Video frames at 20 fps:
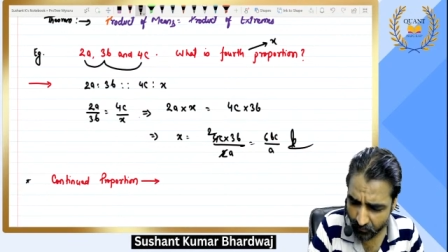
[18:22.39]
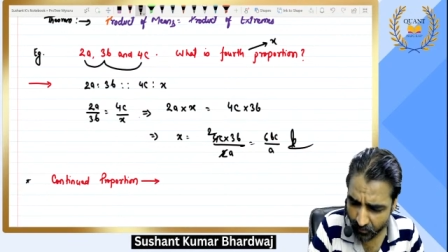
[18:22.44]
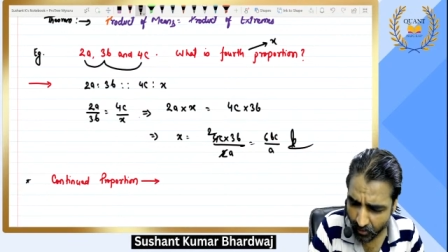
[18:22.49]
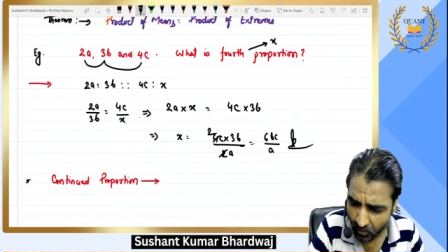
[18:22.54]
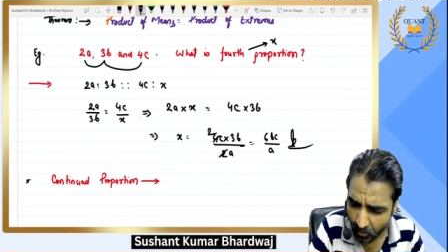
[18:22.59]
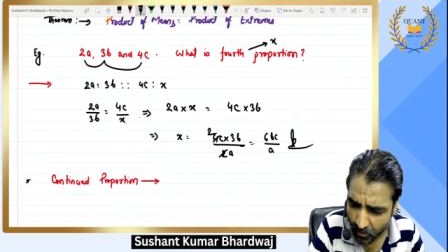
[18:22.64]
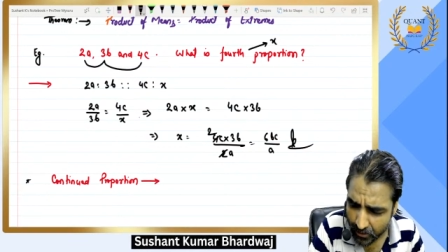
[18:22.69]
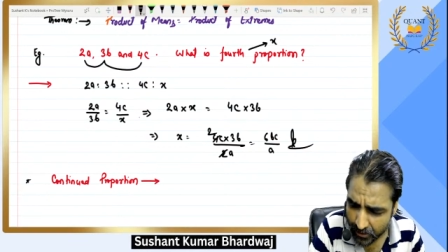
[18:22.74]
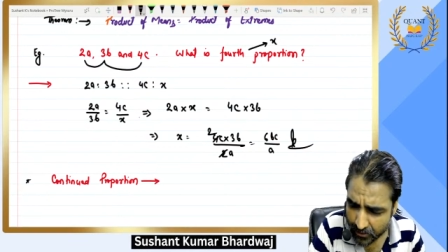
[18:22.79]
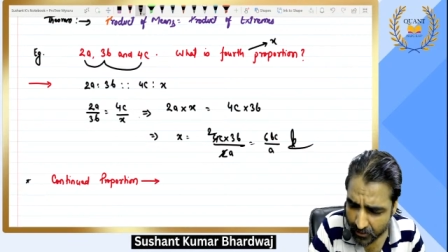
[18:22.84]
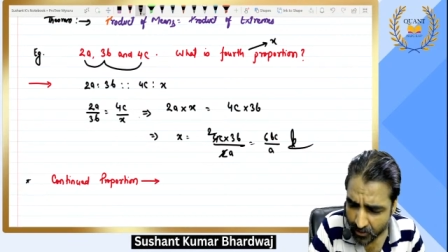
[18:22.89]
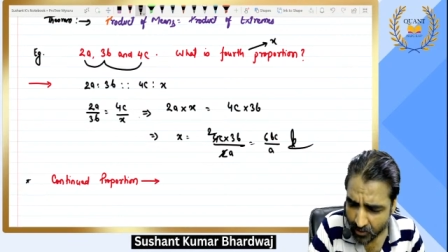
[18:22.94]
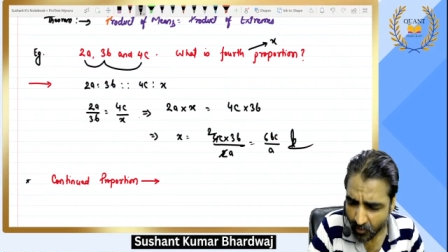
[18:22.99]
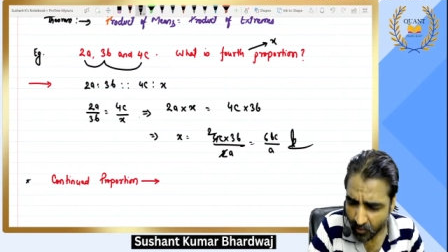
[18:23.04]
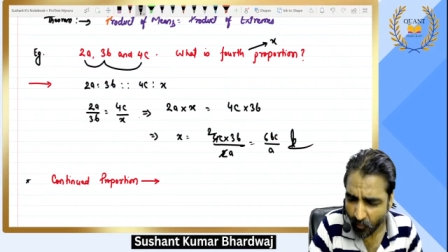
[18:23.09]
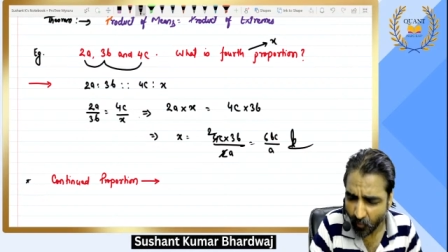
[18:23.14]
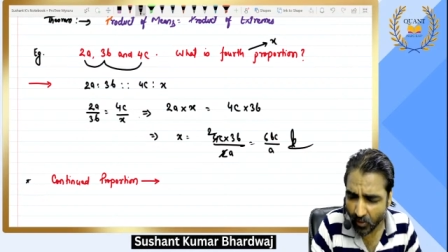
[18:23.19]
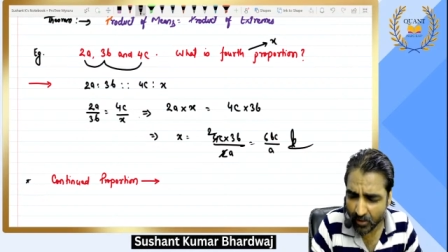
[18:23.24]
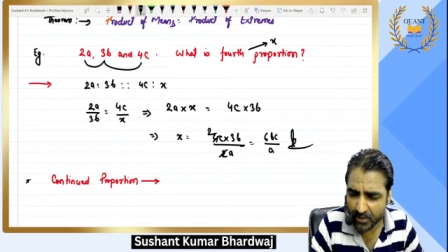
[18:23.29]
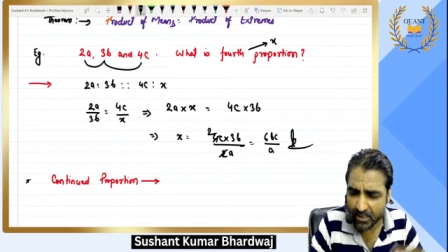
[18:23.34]
Okay.
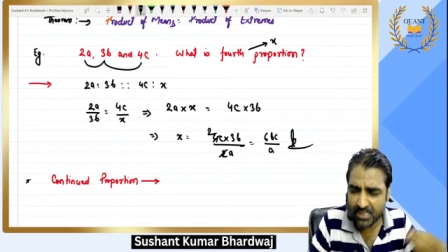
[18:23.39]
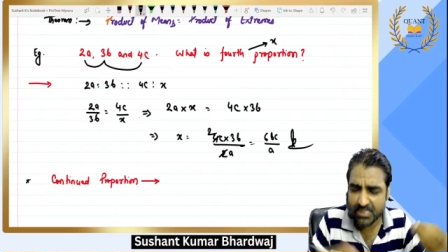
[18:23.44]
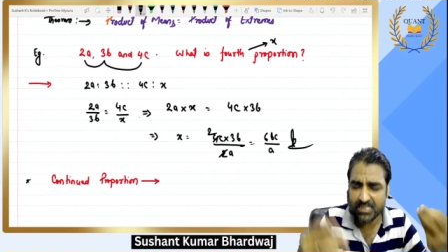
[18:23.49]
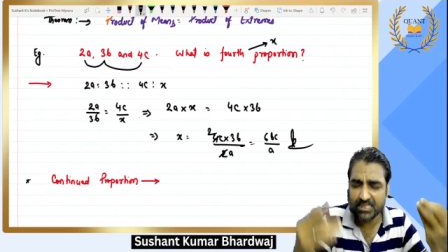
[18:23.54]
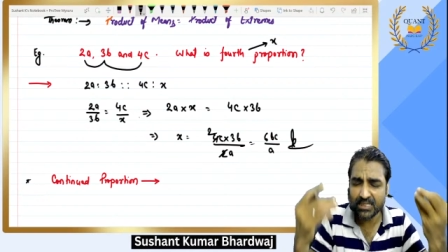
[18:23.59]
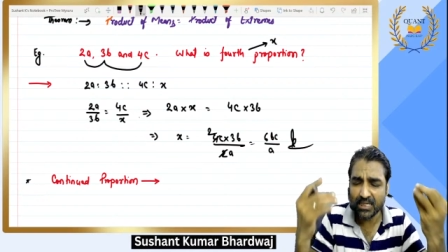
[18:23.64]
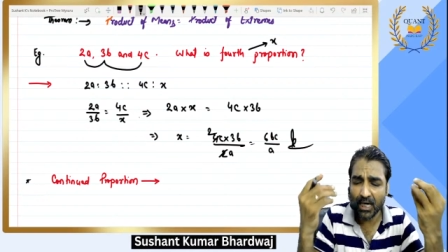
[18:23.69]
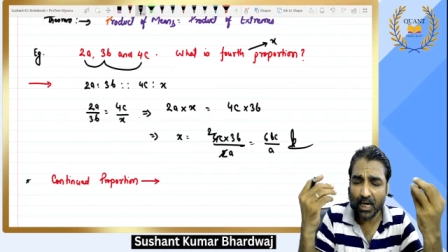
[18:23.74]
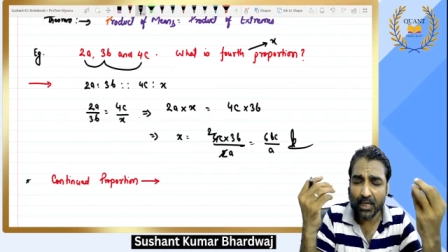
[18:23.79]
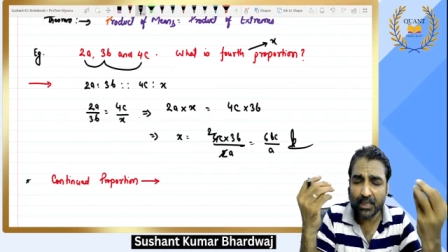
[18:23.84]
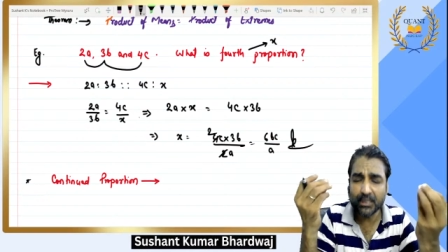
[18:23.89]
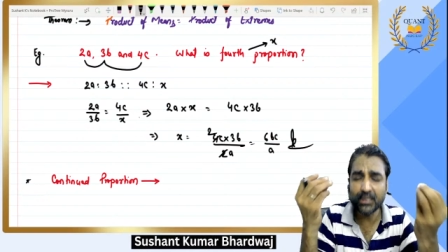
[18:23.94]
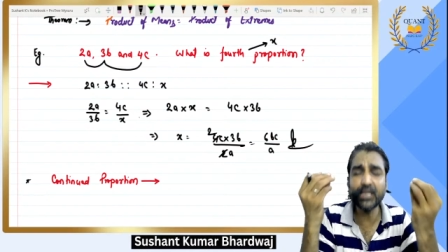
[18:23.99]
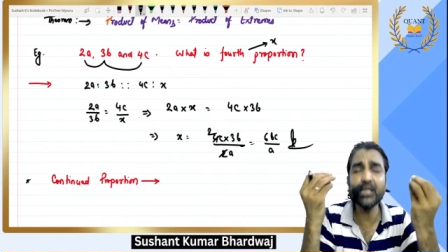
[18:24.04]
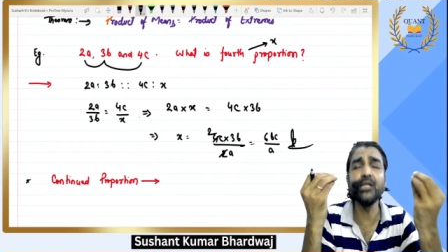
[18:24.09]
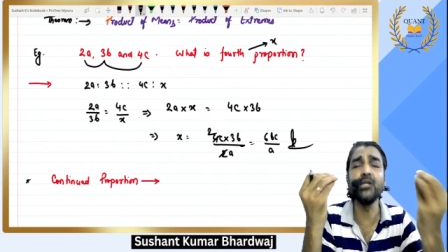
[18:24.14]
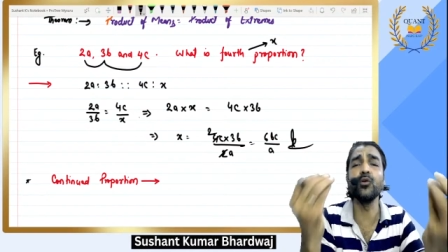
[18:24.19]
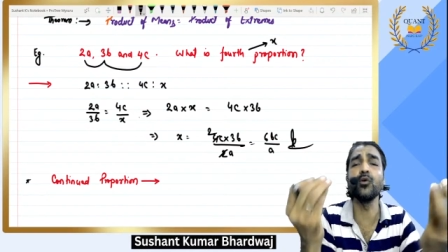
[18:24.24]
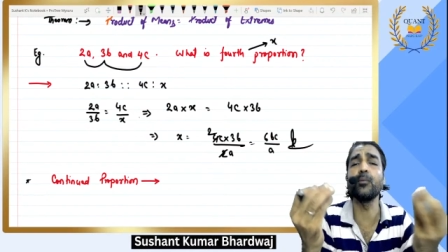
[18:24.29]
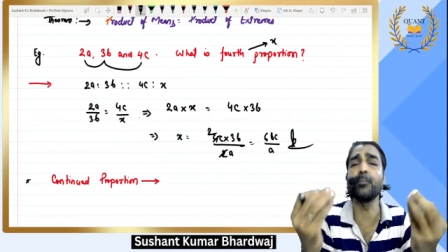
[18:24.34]
What is
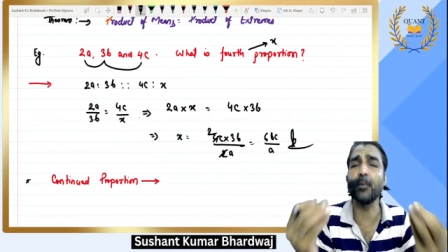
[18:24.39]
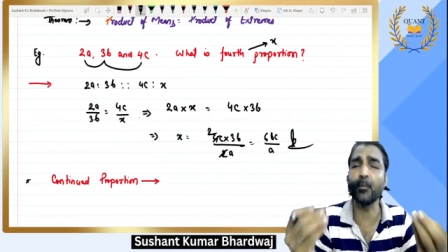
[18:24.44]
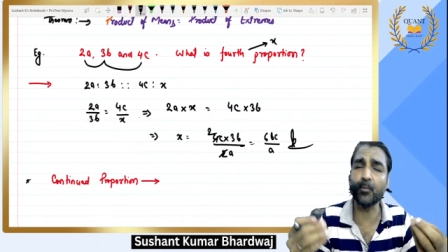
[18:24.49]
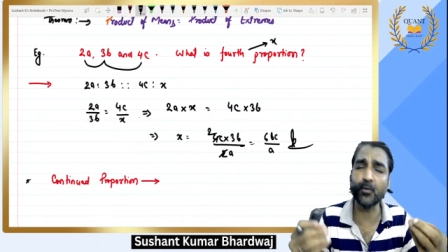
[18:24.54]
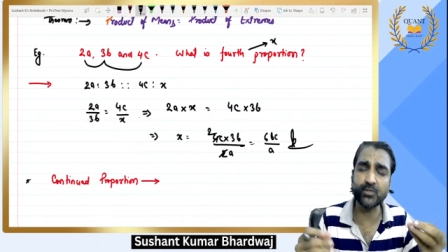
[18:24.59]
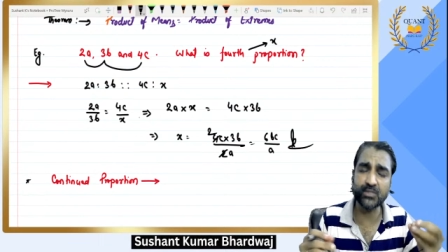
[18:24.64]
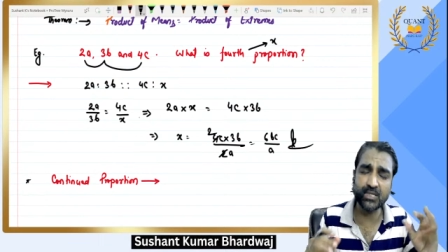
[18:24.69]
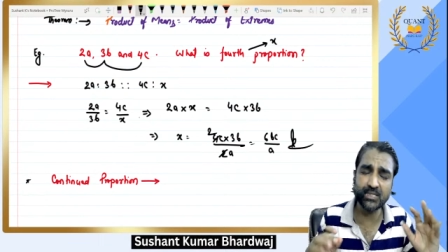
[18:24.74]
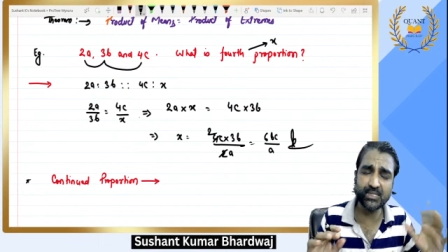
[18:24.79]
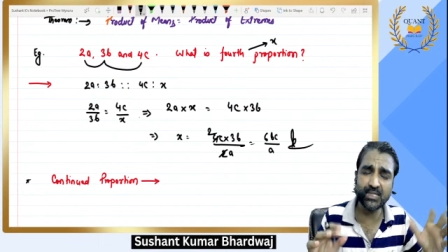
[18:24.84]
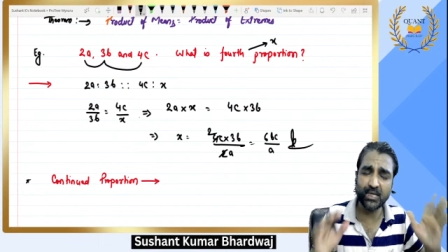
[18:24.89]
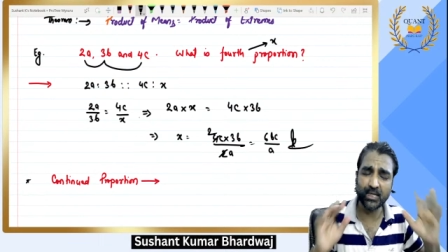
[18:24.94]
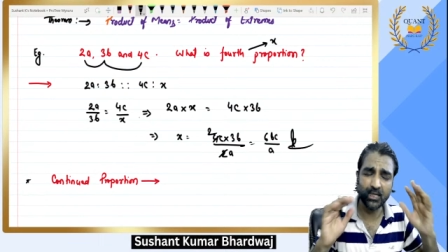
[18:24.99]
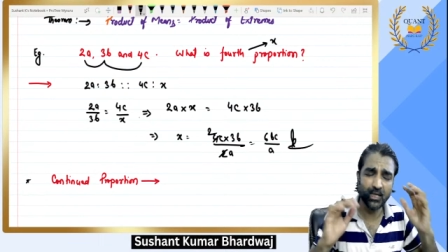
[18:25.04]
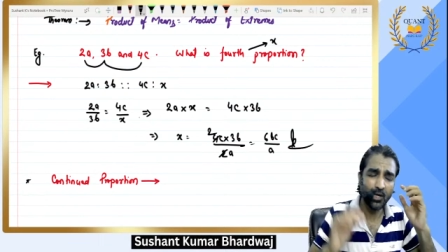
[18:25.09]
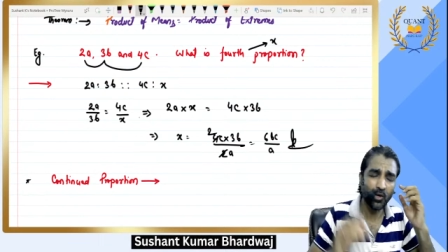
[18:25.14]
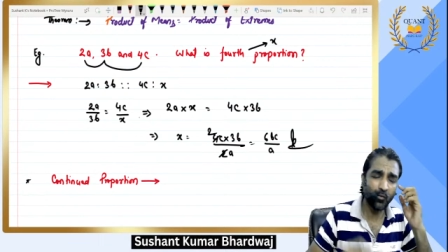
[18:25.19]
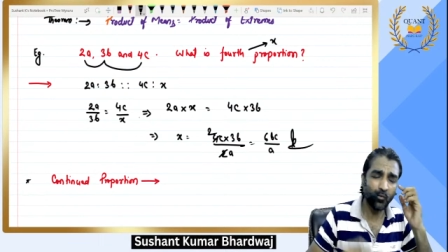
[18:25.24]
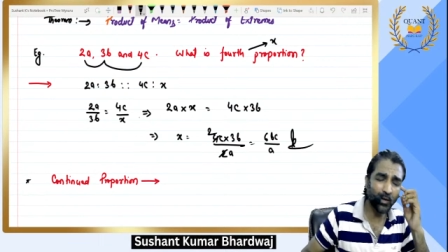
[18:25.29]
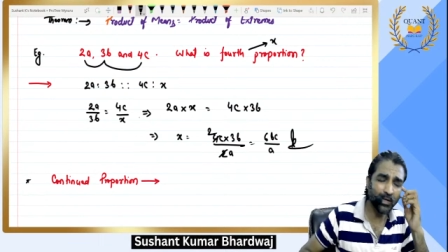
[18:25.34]
continued proportion? See,
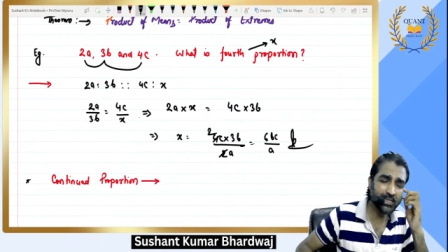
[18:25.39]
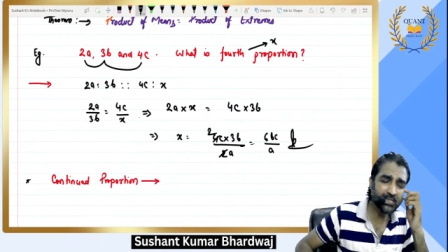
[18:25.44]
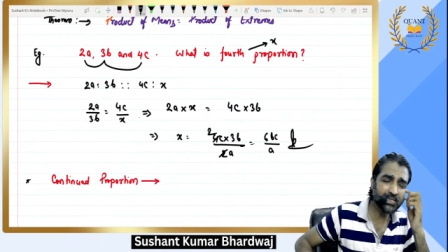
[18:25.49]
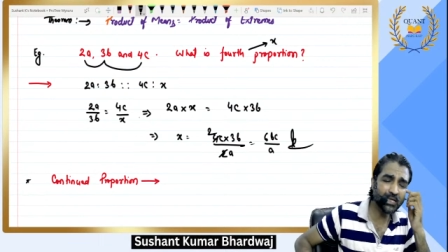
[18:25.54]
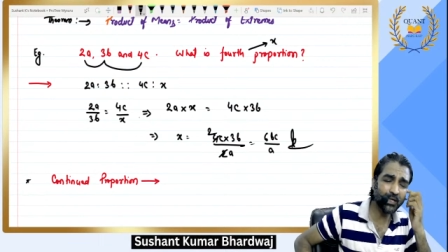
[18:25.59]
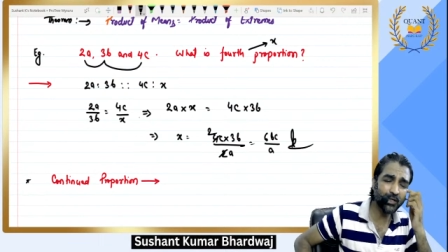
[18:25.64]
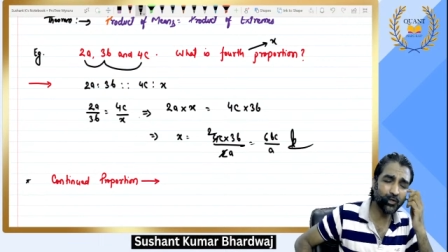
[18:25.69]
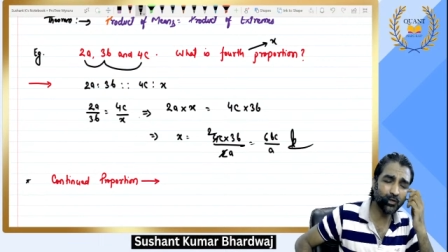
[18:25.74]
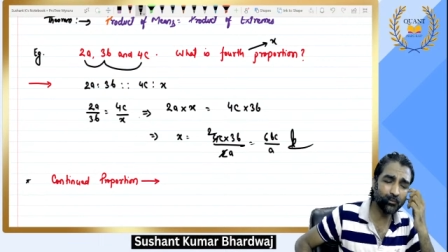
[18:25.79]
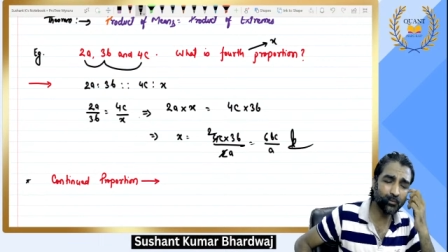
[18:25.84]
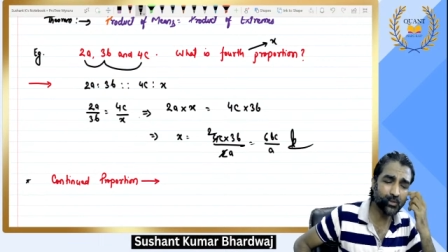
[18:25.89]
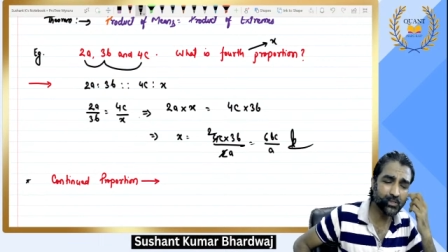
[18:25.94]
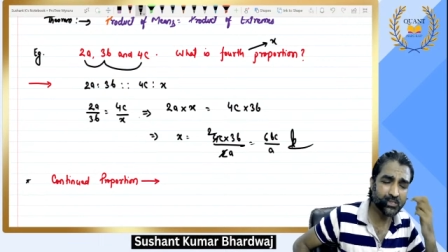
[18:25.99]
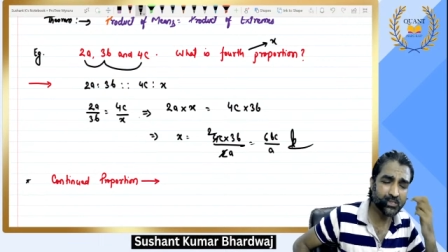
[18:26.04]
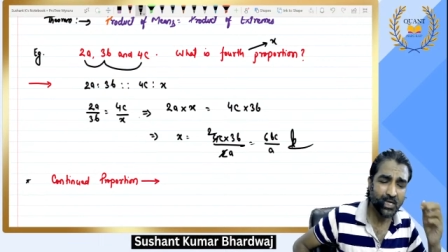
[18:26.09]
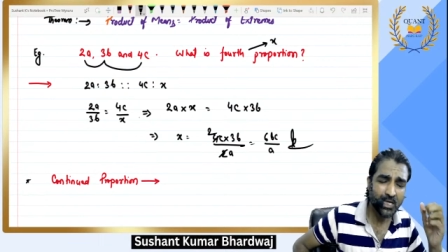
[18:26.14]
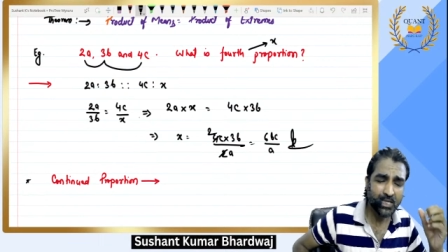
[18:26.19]
what is continued proportion?